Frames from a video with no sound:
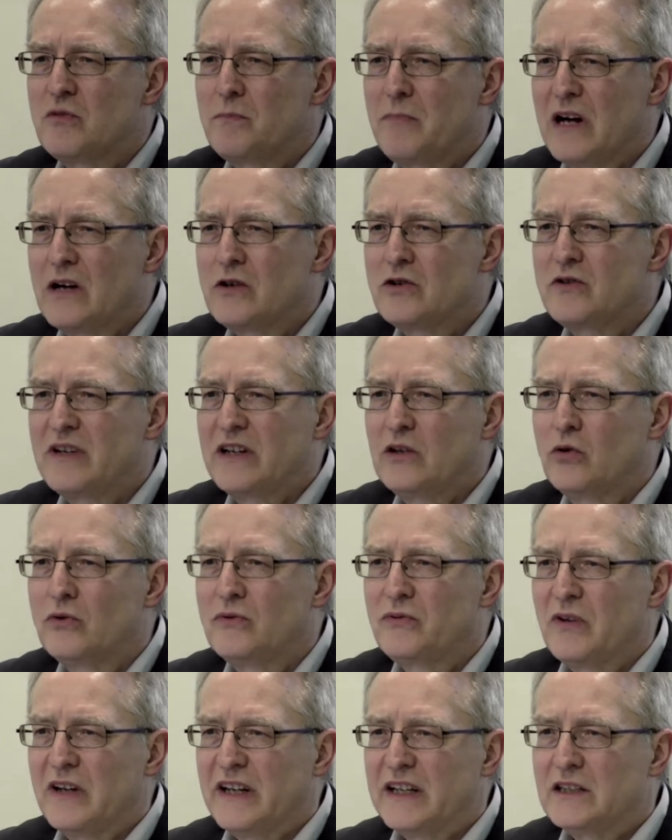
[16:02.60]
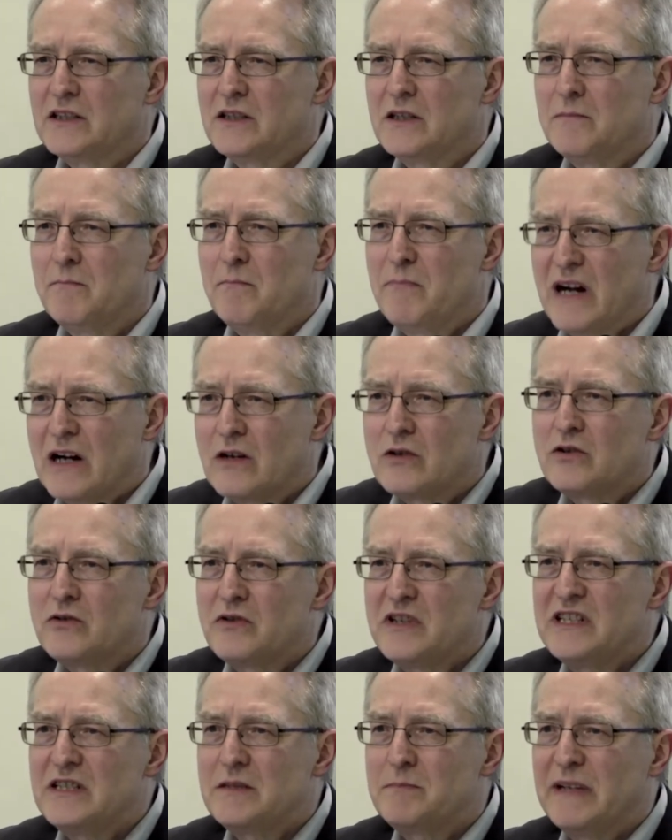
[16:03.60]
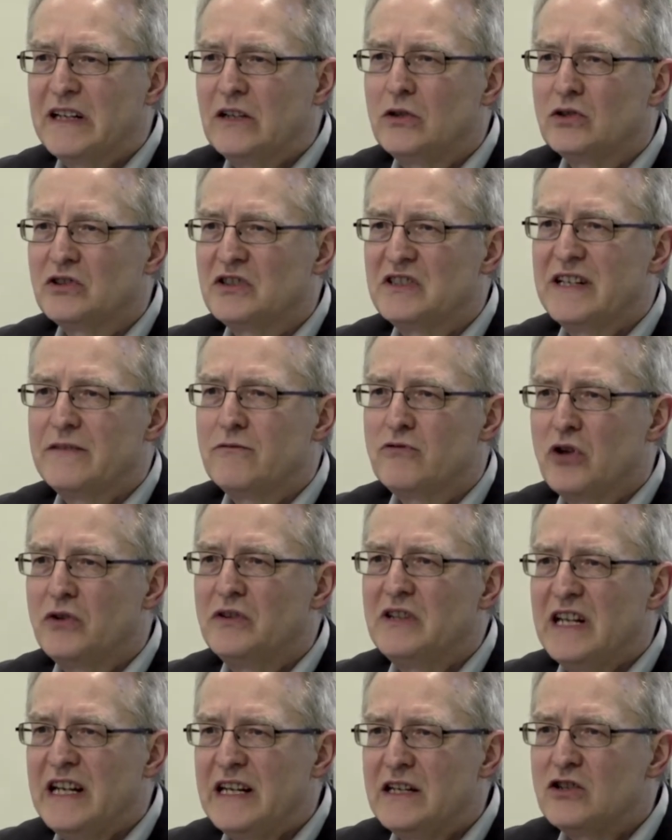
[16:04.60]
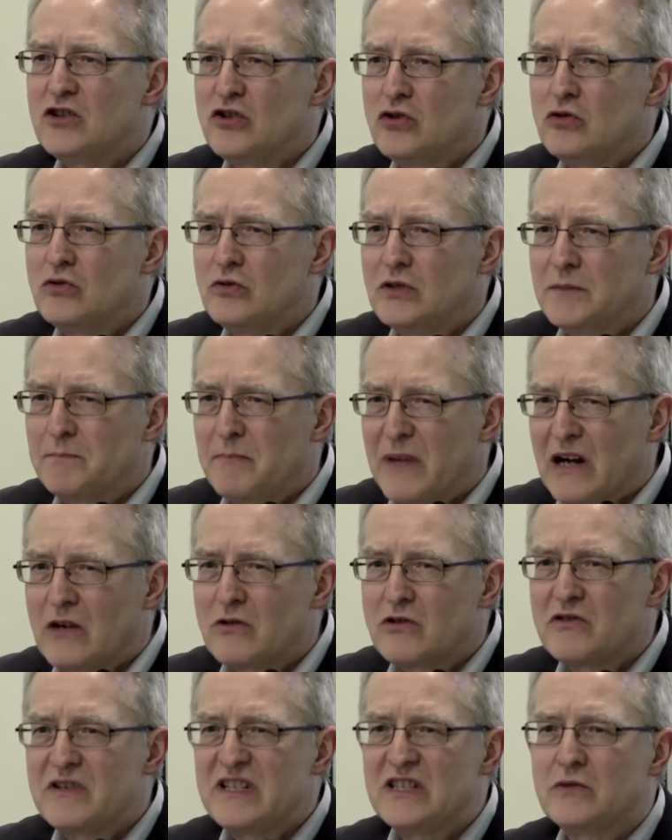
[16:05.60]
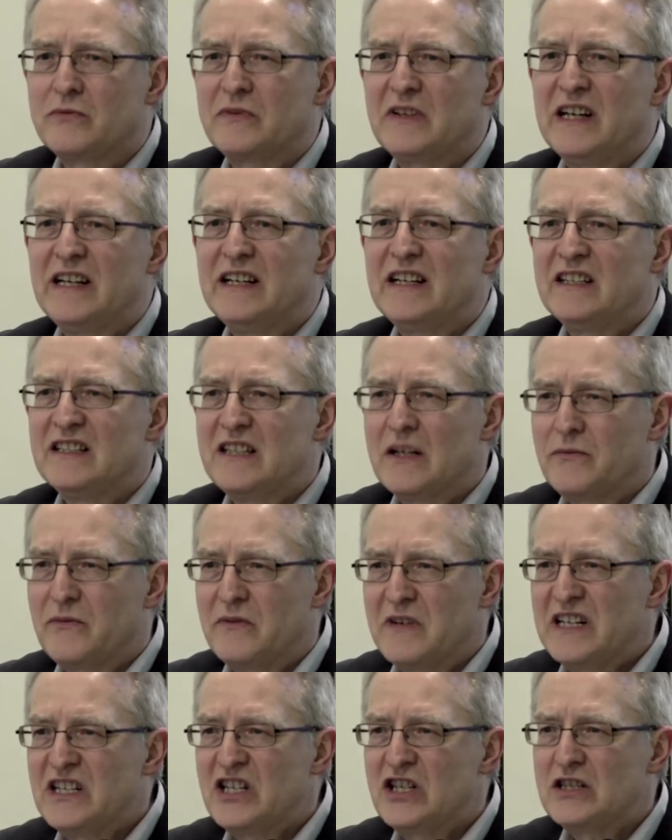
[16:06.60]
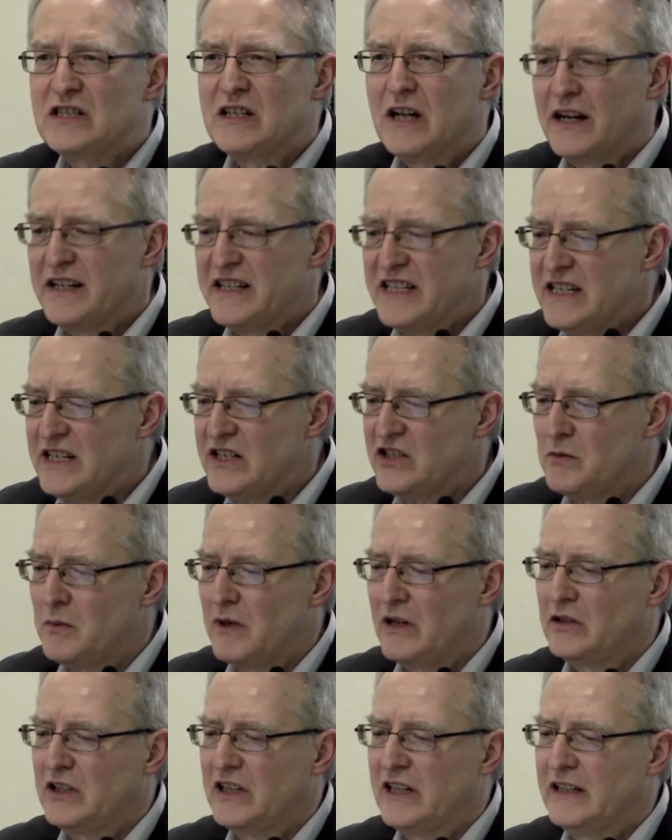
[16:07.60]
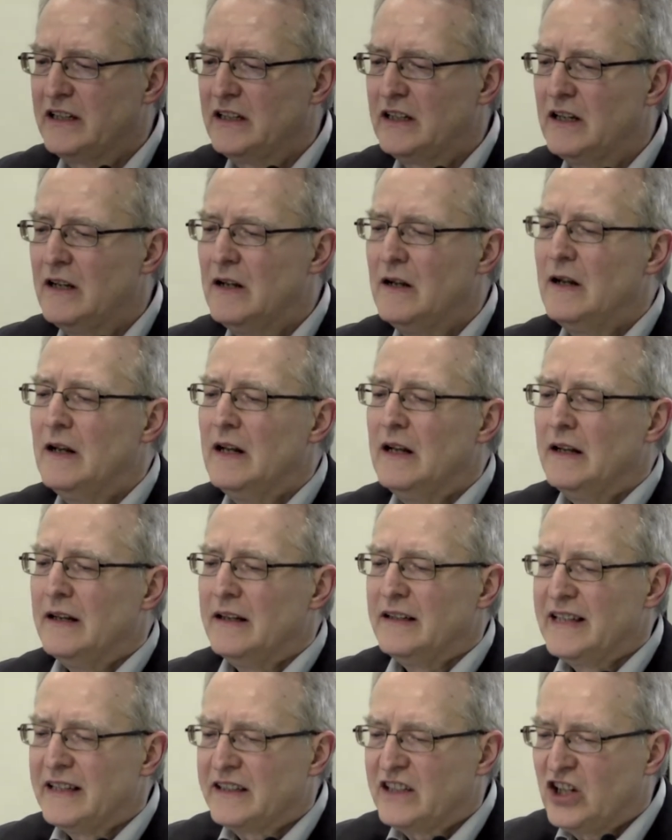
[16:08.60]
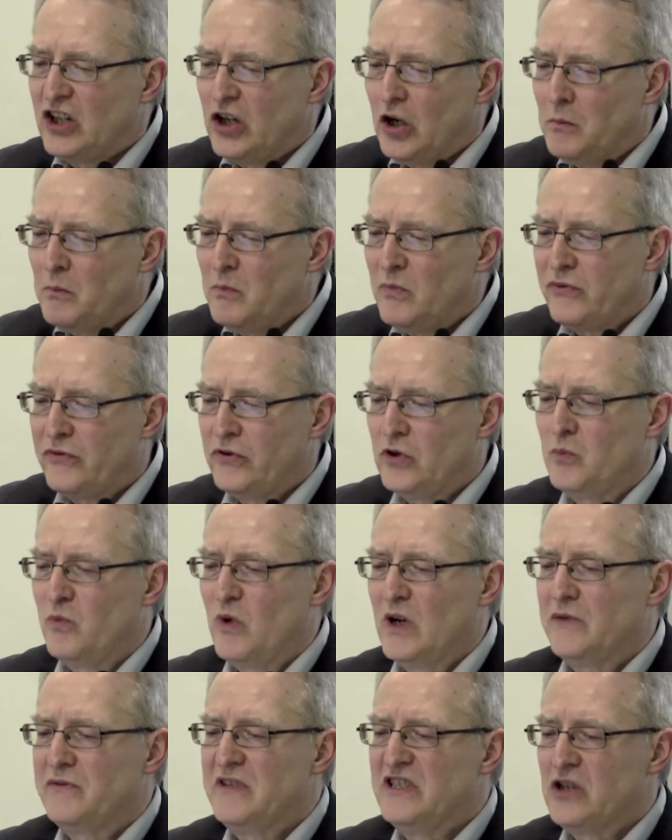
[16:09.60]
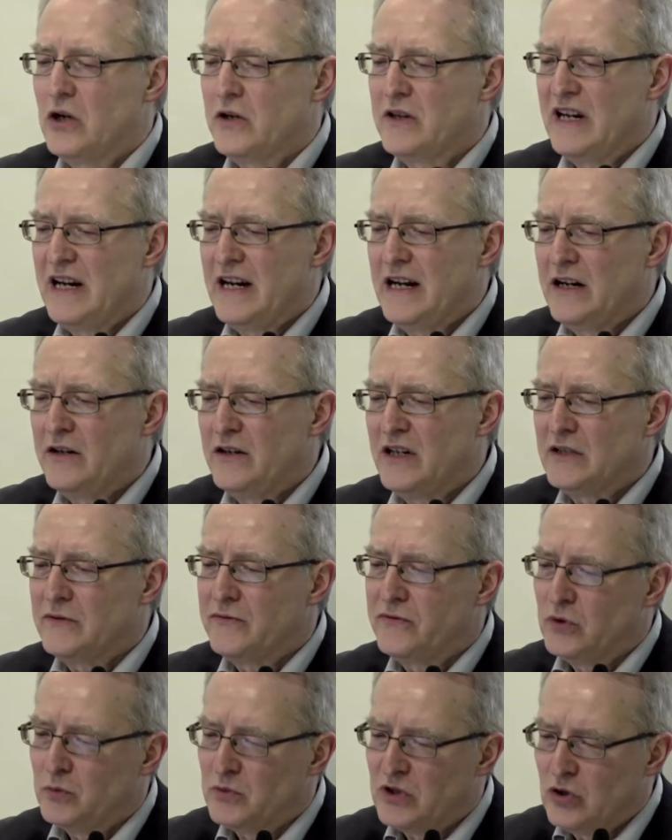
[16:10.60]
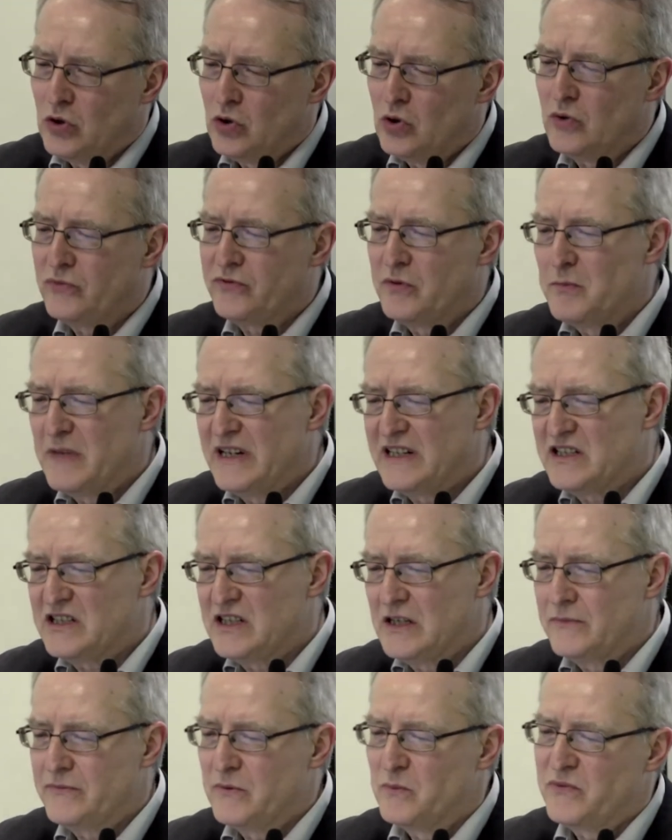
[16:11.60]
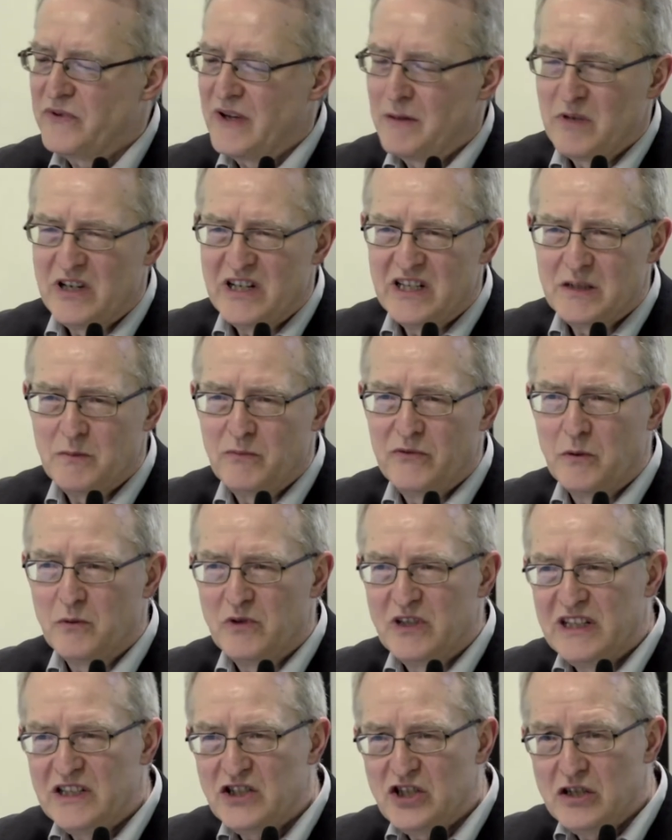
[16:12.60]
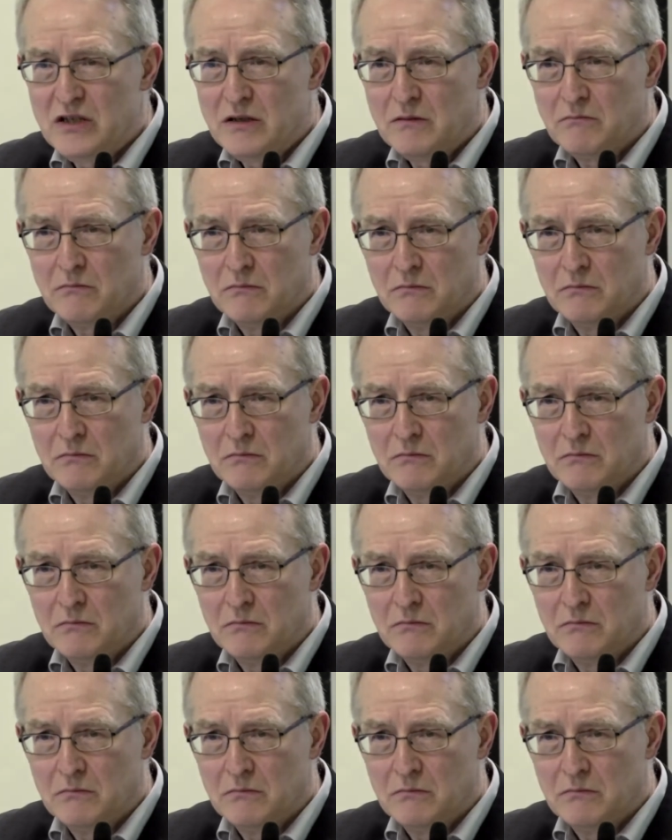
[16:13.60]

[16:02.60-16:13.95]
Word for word: or boundary conflict boundaries because they run into the boundaries of kink and definitions and ideas about kink that come from one of these other areas, from the law, from medicine, from feminism, from religion,